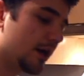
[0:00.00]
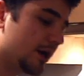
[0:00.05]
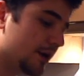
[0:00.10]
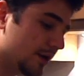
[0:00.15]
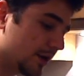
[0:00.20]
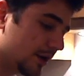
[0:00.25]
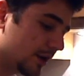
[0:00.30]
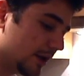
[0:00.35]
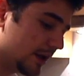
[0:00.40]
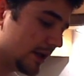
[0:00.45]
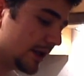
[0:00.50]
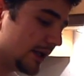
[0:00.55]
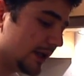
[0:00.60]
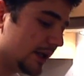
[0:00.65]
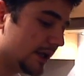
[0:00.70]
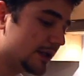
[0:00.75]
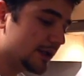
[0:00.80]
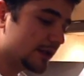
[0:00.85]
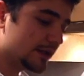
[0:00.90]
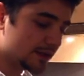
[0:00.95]
You're going to
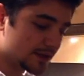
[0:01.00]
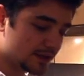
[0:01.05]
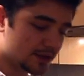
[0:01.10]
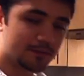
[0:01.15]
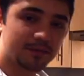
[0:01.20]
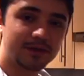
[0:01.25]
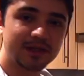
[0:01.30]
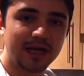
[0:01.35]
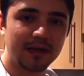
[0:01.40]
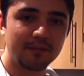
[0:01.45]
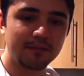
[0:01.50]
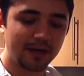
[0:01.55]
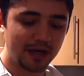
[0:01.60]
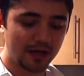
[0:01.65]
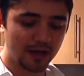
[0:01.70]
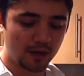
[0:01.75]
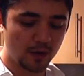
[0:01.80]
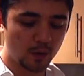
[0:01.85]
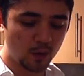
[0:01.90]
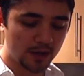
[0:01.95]
need some
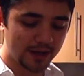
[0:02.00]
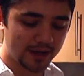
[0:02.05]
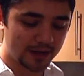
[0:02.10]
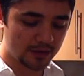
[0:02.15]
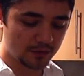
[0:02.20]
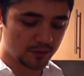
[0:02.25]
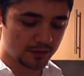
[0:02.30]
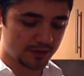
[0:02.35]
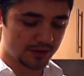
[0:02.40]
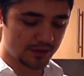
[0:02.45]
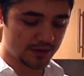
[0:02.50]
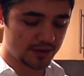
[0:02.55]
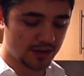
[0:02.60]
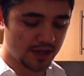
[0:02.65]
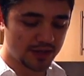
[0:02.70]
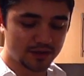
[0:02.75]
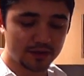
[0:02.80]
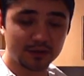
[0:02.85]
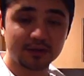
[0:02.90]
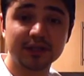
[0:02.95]
sambal oleg, which is
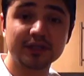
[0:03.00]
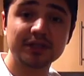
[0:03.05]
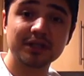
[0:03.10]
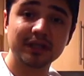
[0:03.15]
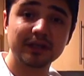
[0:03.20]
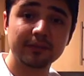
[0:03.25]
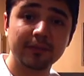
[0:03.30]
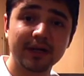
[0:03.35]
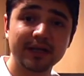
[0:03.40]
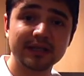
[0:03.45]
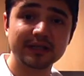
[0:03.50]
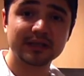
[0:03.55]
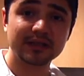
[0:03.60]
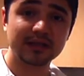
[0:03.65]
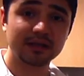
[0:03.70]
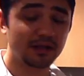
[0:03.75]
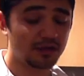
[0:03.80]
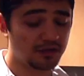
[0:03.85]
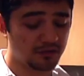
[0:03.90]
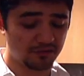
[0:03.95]
essentially chili
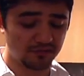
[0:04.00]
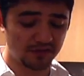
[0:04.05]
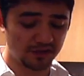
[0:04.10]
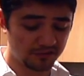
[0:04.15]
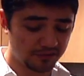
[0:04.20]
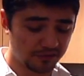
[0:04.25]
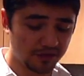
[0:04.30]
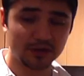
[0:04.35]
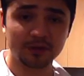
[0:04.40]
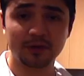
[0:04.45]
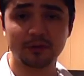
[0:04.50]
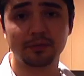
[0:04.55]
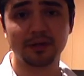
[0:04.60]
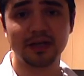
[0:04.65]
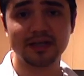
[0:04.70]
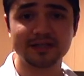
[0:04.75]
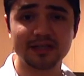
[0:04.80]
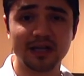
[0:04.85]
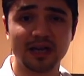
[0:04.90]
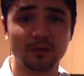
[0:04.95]
paste. Feel free to
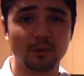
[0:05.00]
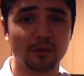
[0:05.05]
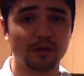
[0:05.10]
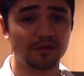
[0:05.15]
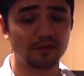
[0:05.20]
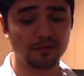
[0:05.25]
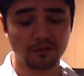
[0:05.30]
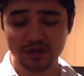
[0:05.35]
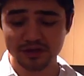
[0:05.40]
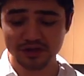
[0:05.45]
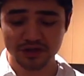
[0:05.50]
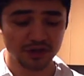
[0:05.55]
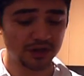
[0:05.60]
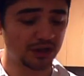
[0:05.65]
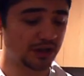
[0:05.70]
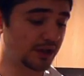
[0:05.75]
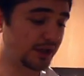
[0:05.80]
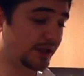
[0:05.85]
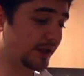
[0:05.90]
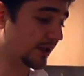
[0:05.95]
replace that with fresh
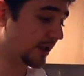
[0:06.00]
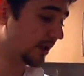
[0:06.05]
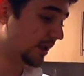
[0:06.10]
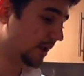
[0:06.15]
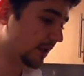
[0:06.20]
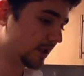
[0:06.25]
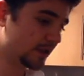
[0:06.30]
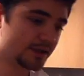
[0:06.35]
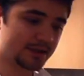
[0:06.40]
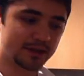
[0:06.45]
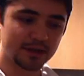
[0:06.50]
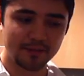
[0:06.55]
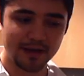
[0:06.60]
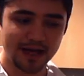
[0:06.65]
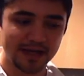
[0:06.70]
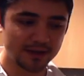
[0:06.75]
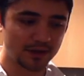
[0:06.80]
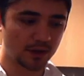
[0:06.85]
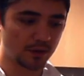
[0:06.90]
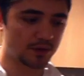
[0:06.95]
chili,
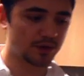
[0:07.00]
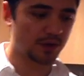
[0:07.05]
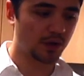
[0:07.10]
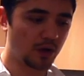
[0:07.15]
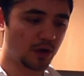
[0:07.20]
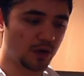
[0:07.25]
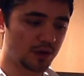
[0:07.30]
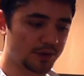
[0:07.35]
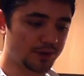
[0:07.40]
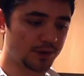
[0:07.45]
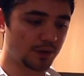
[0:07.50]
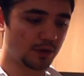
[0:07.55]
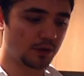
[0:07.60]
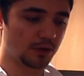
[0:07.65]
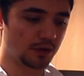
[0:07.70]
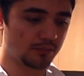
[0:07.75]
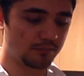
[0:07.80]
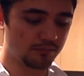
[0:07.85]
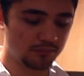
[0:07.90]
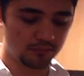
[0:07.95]
Tabasco sauce,
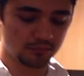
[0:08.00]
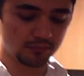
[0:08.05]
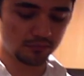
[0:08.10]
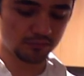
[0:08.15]
or